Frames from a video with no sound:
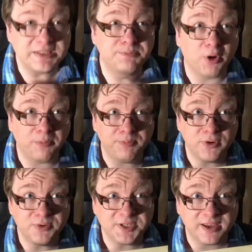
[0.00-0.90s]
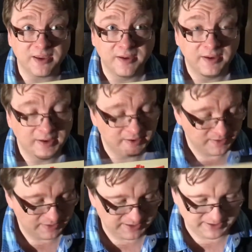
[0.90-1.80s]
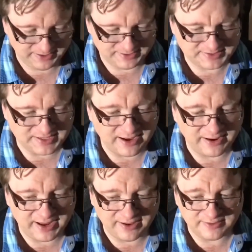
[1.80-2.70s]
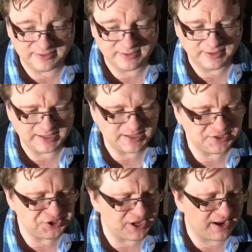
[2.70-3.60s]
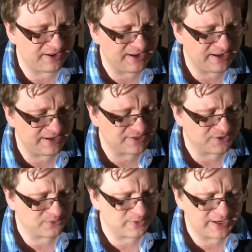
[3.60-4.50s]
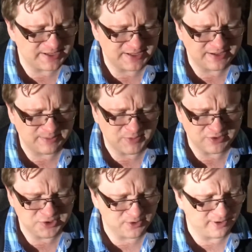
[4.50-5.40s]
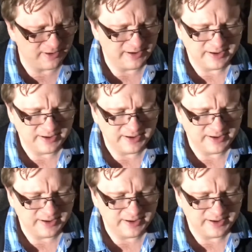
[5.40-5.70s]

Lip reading: is pop music sung in, is it Chinese or what is it? I'm not sure.